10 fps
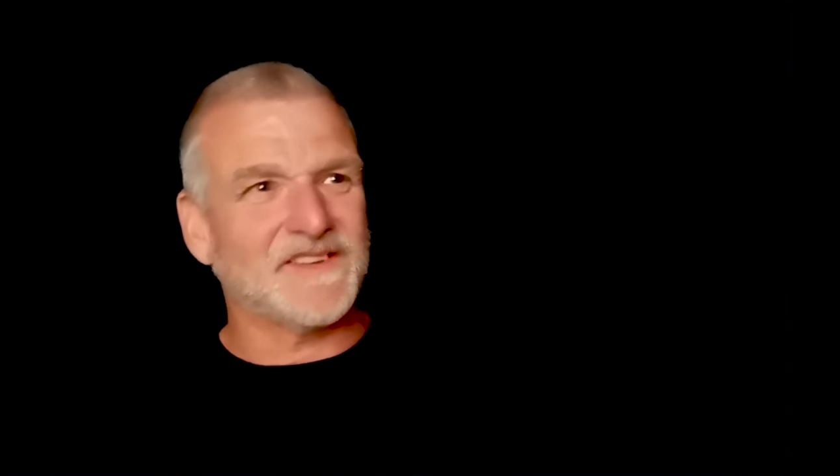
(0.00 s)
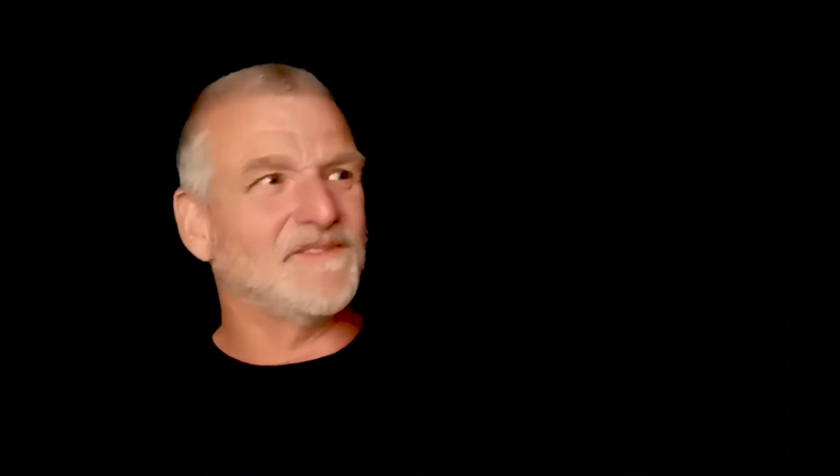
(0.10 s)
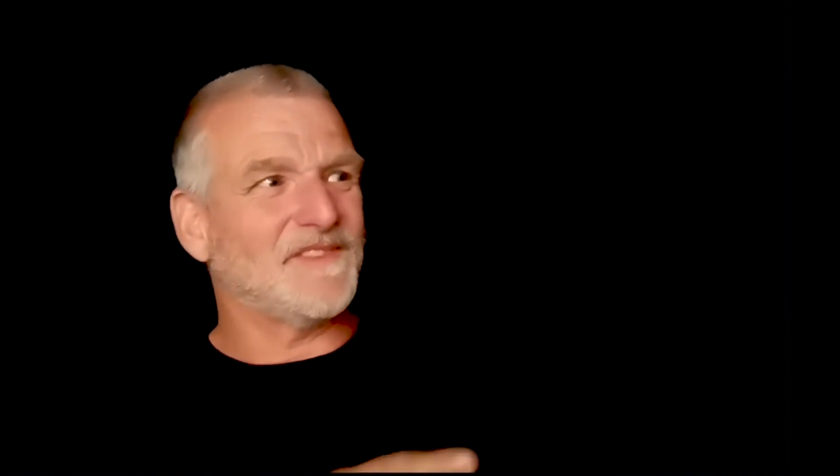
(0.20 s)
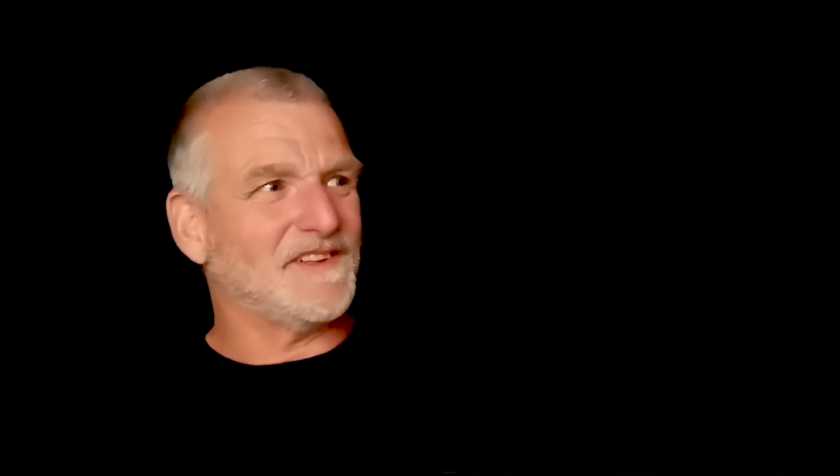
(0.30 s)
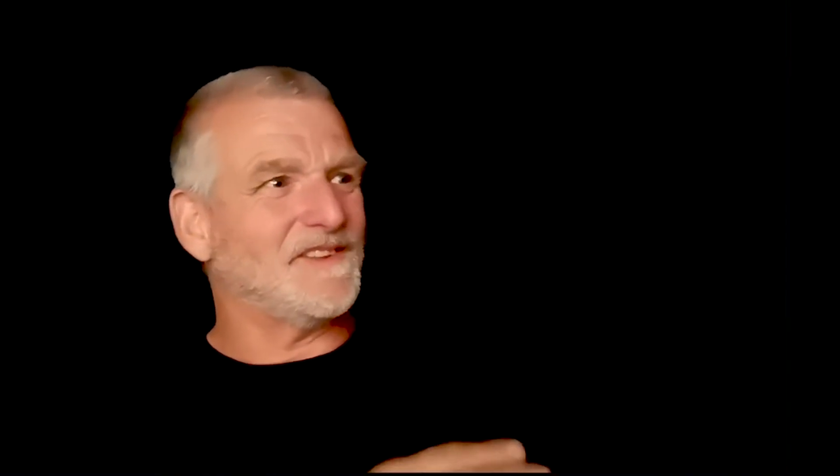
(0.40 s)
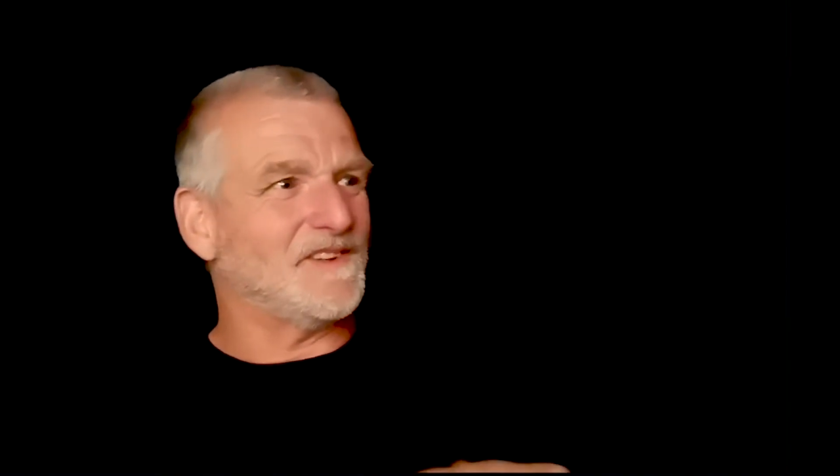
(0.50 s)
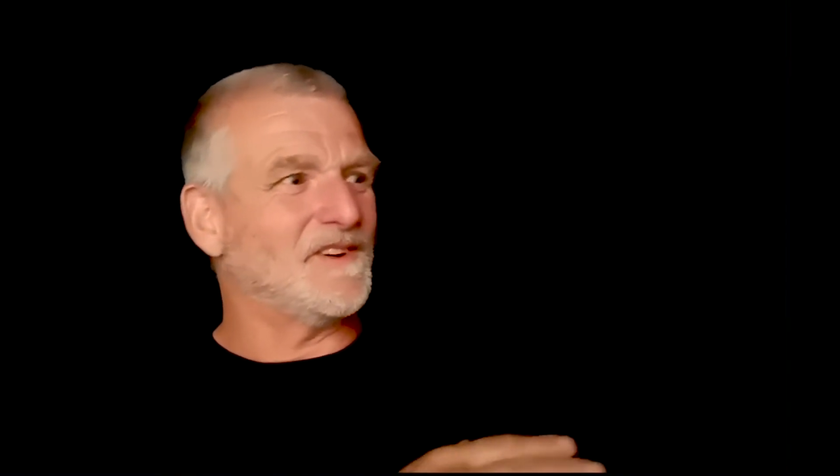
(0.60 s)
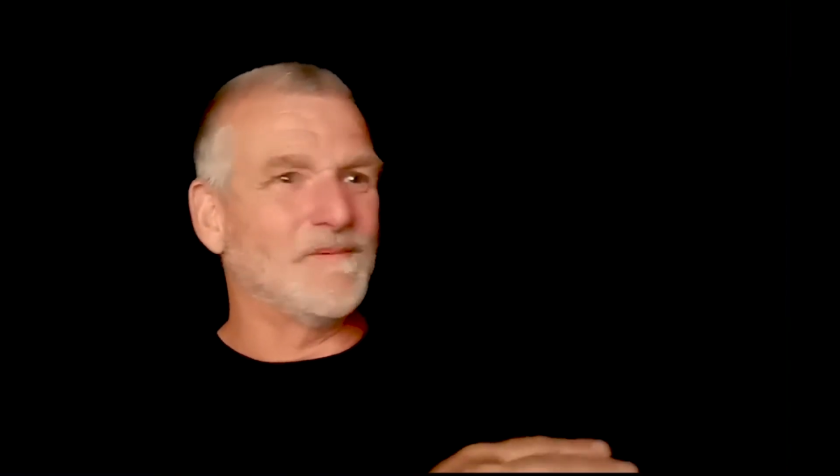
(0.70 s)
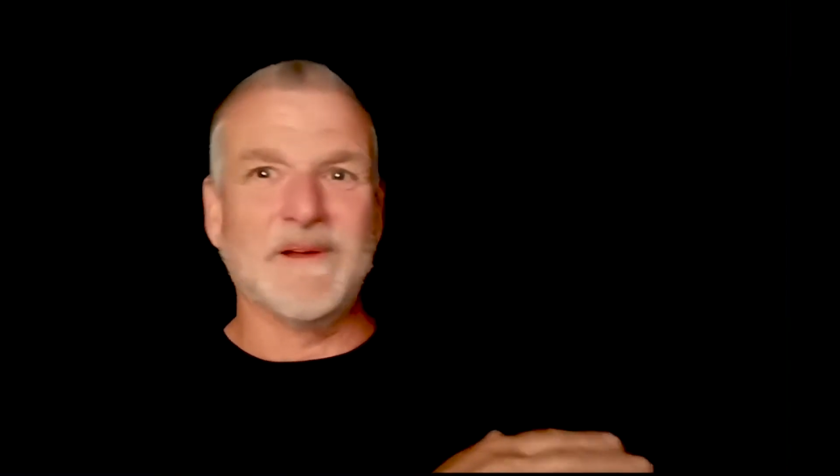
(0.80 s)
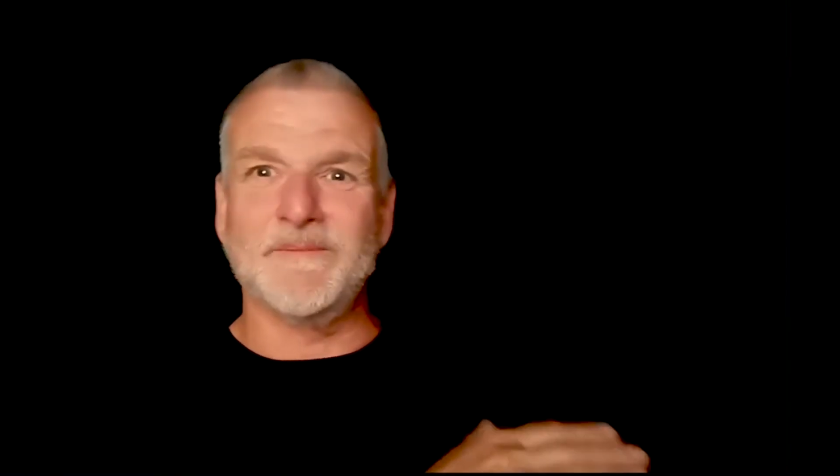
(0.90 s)
Something that
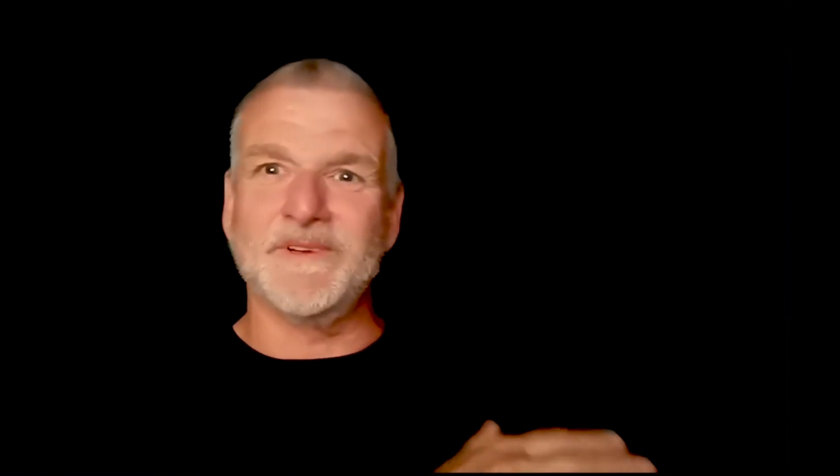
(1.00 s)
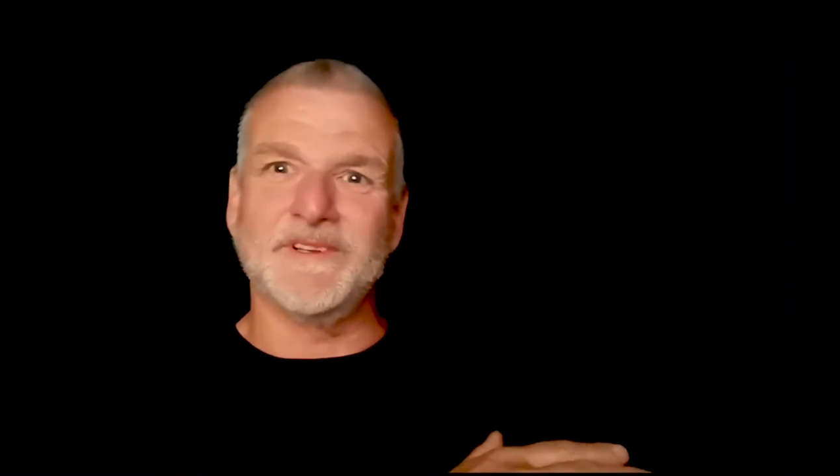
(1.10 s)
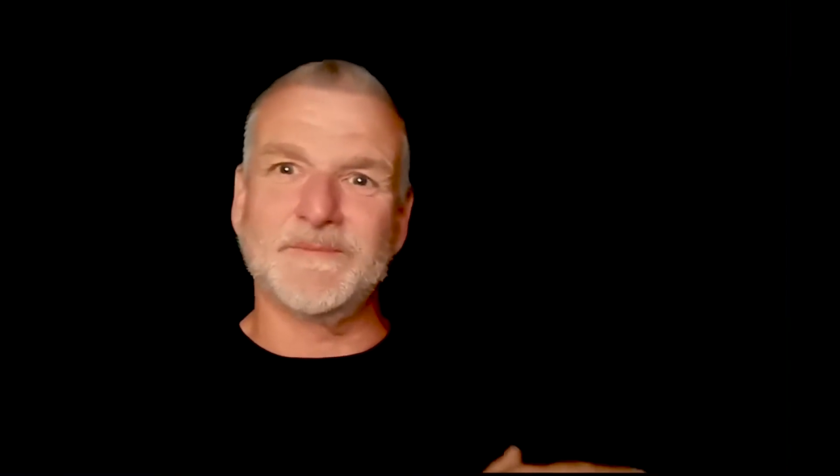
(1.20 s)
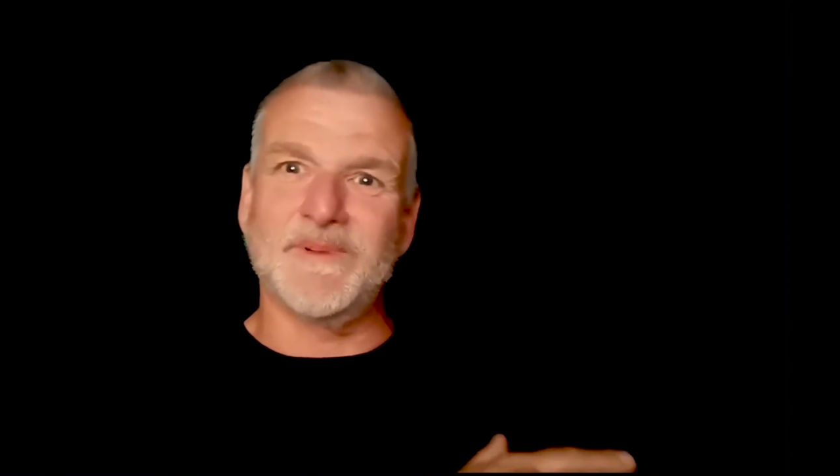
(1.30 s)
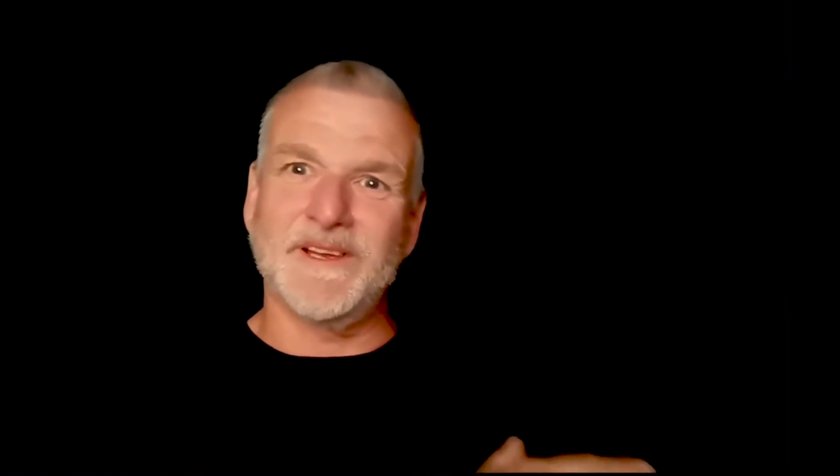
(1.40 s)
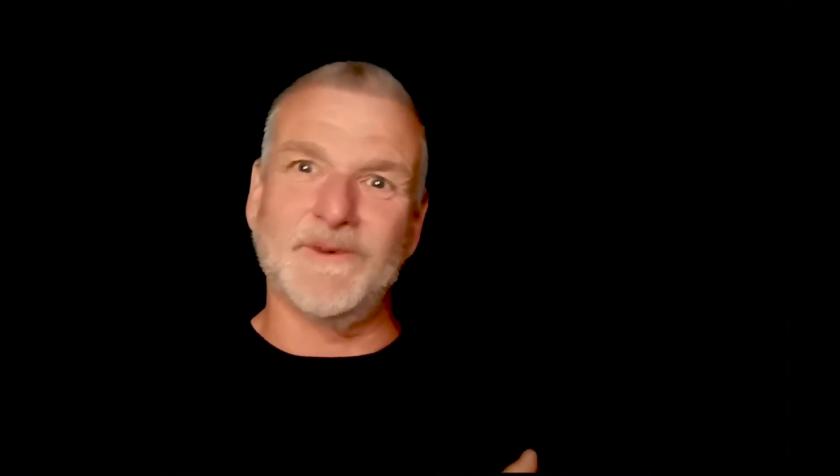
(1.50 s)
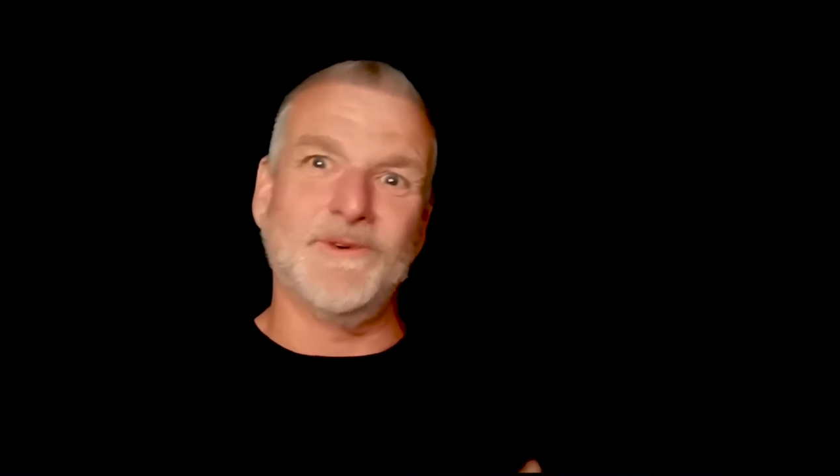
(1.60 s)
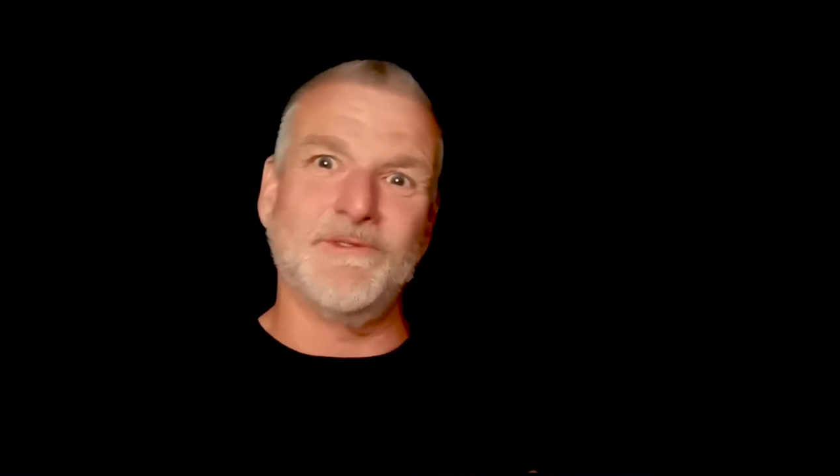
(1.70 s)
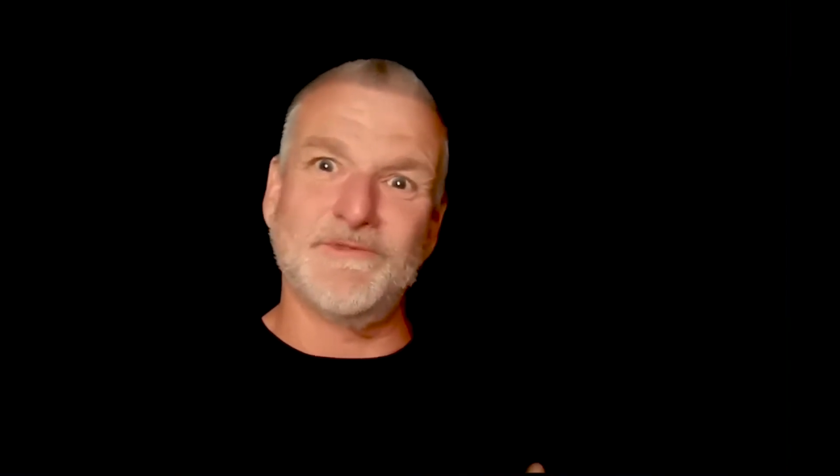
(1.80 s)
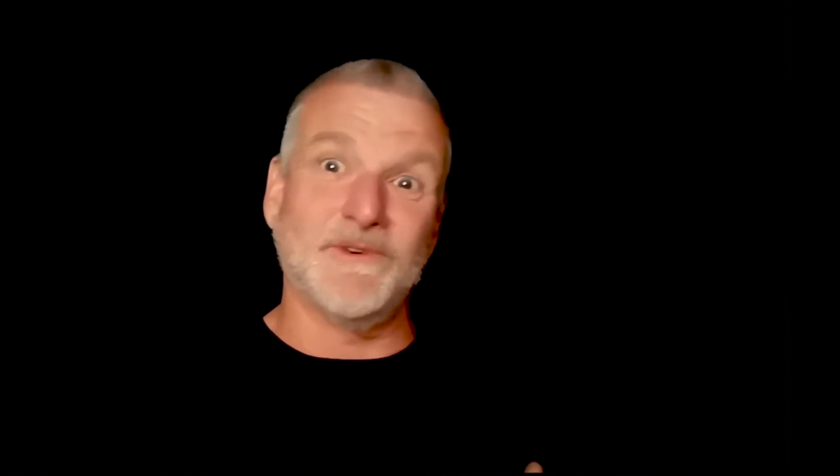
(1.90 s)
you remembered as being
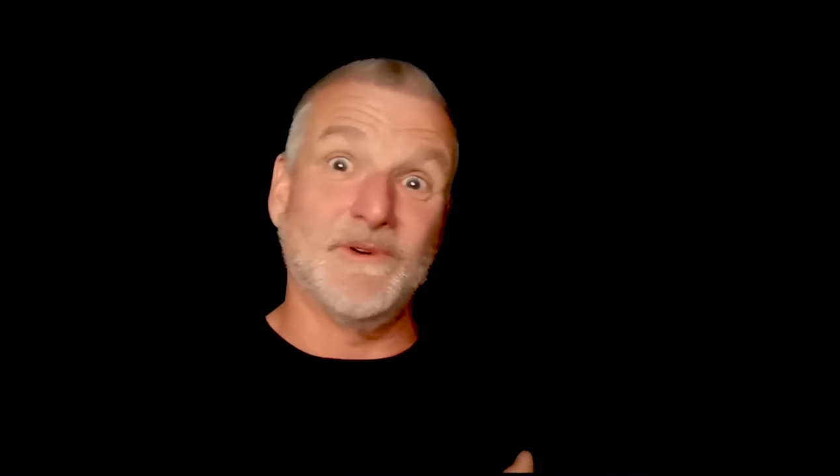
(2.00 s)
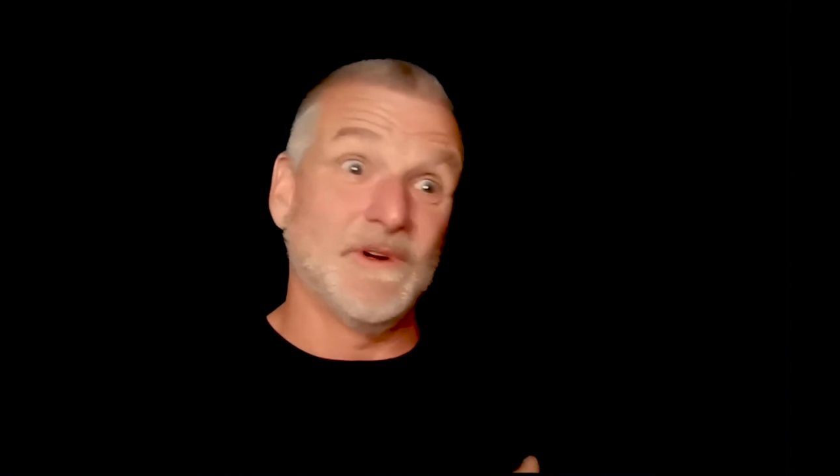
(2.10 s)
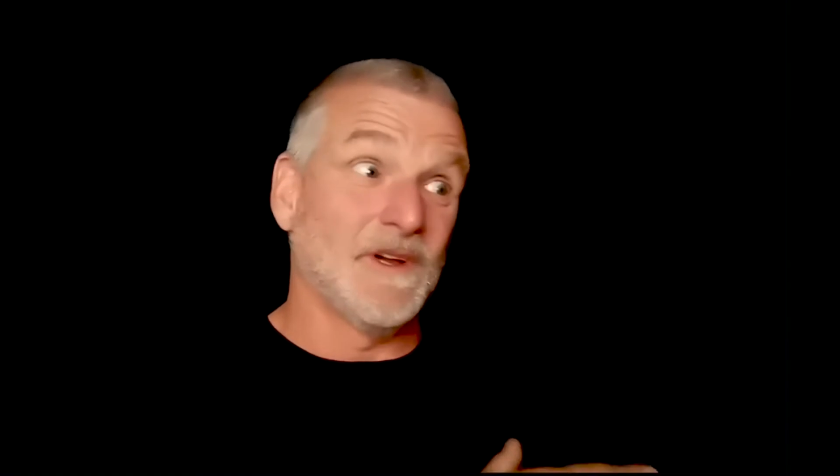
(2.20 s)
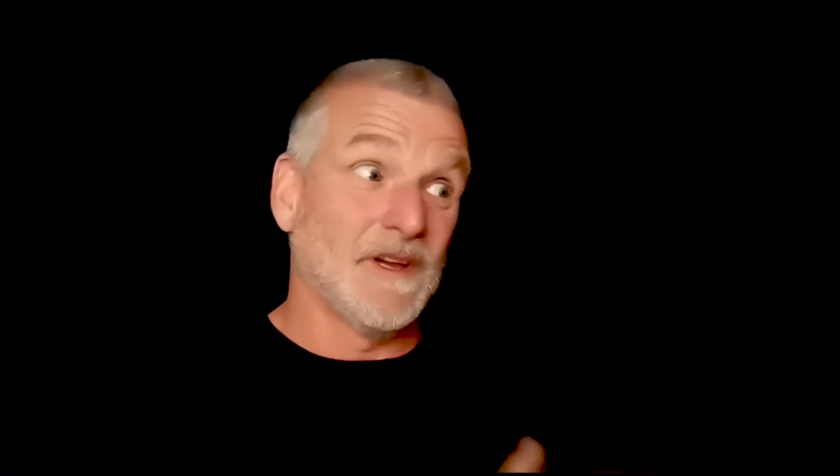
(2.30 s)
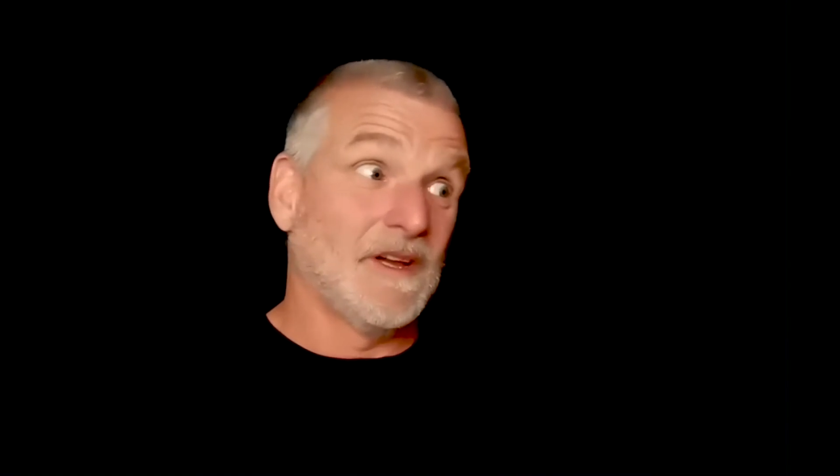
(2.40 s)
awful,